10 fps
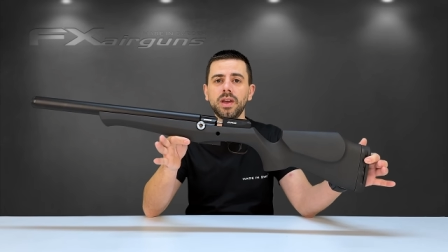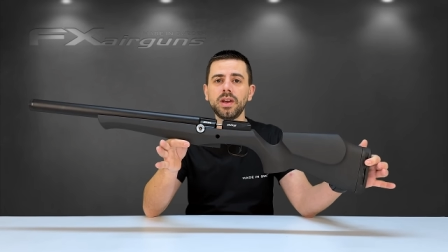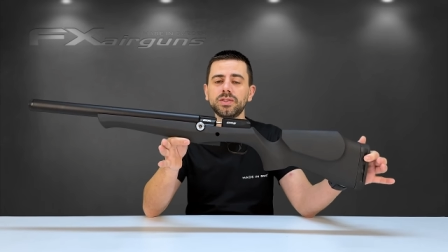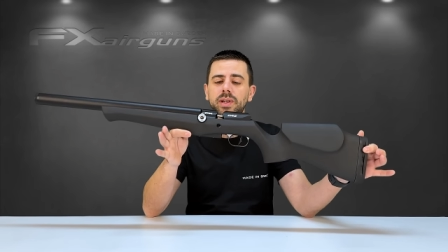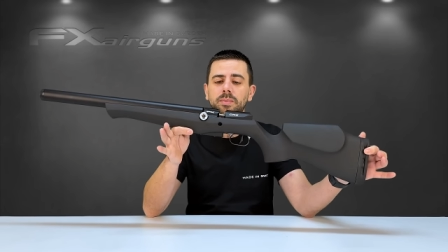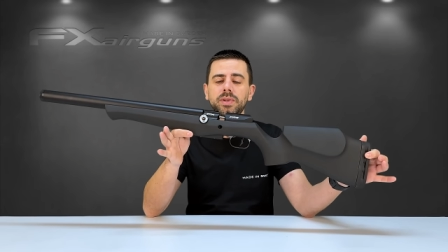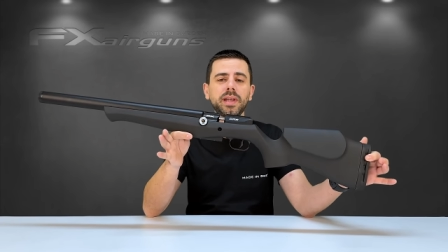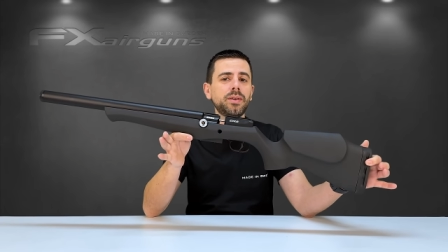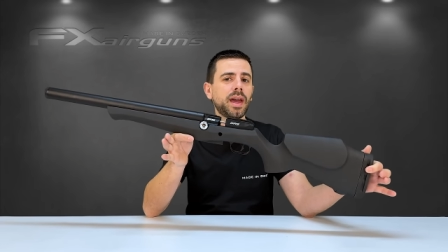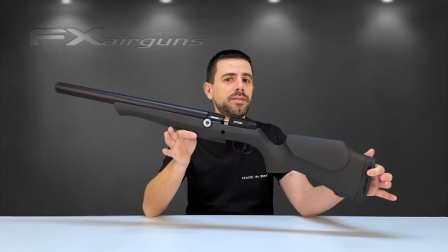So let me
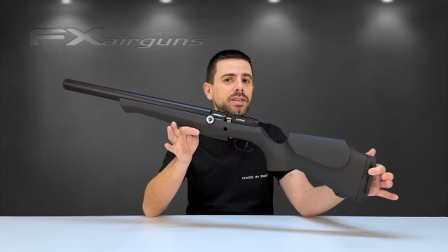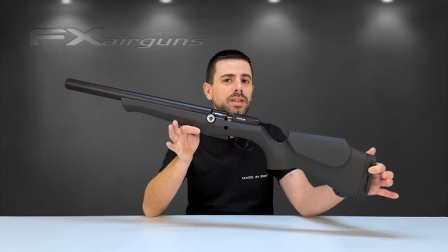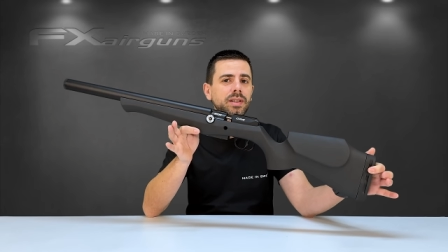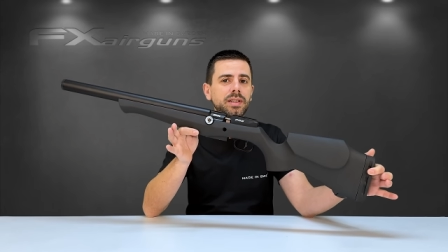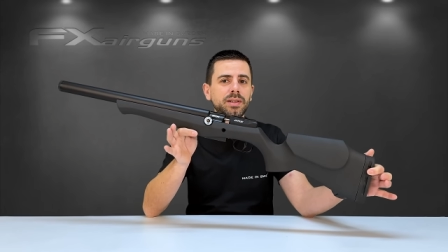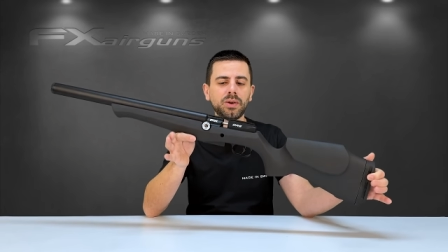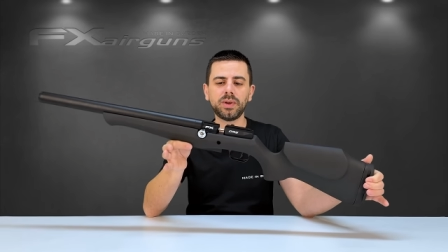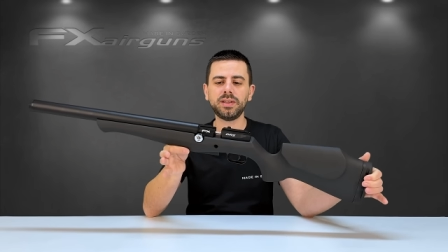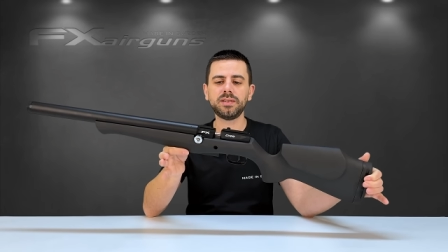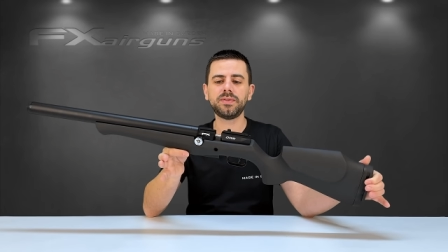tell you everything you need to know
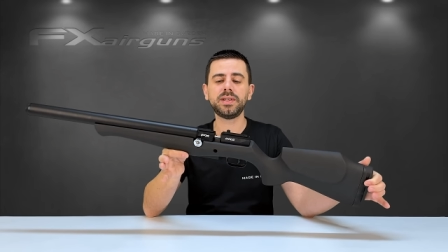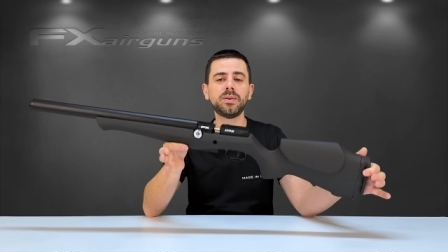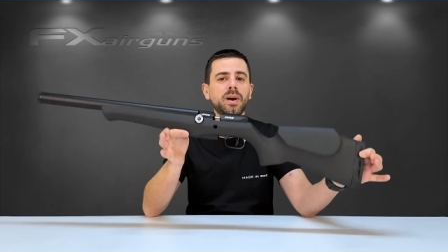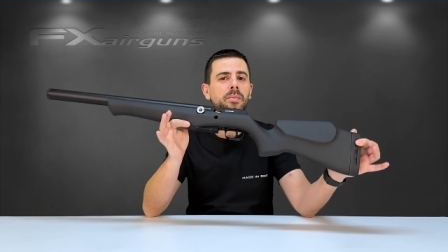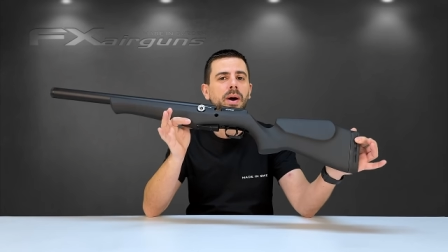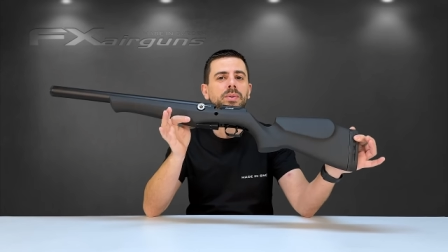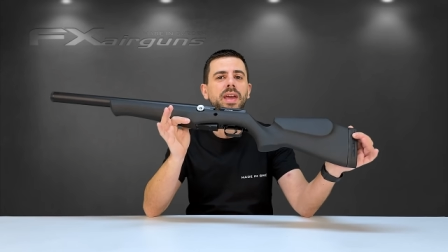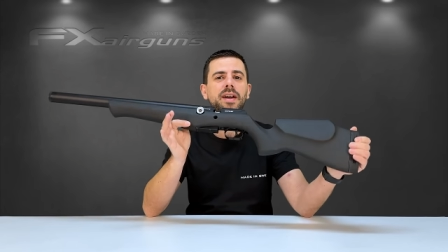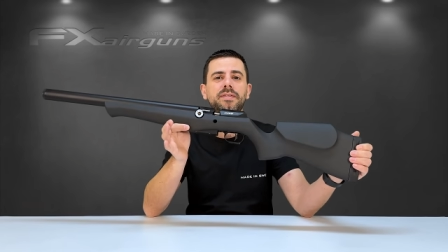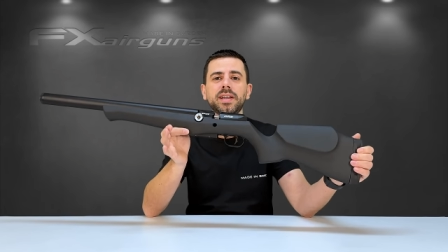in this video about the
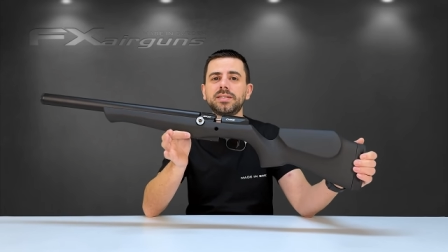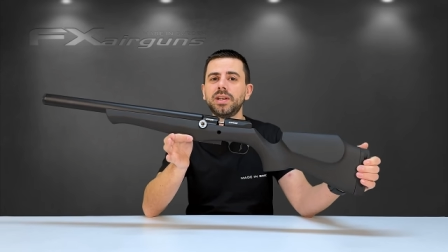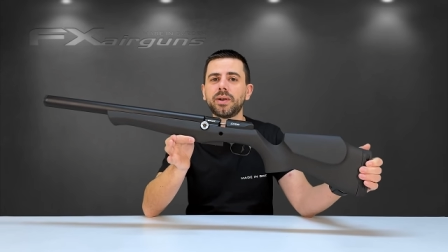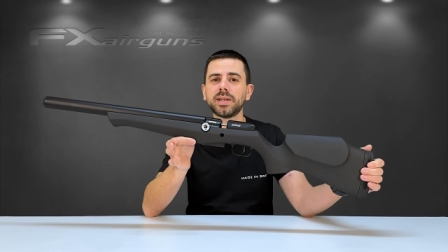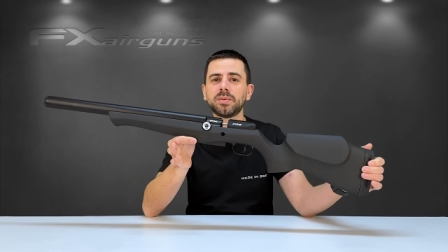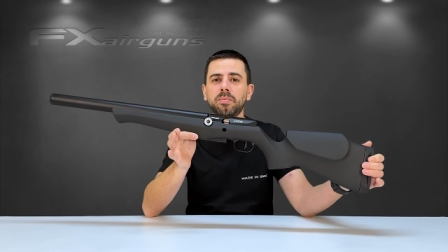F X D R S